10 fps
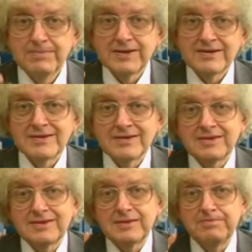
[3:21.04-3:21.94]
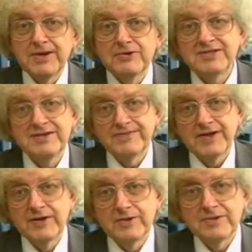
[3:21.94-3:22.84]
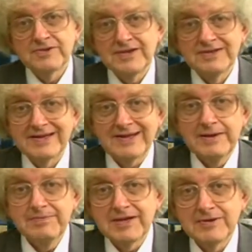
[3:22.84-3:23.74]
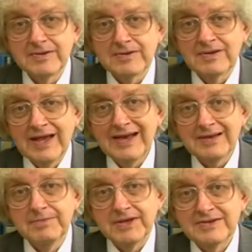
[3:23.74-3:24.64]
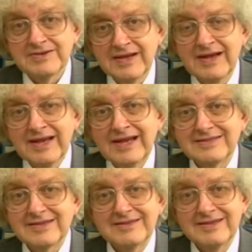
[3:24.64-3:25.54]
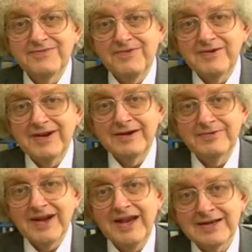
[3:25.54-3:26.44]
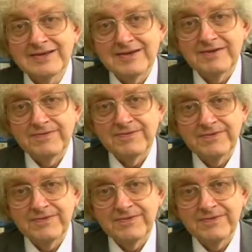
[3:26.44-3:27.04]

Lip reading: But the beauty of gold as a chemical element is that it's very unreactive.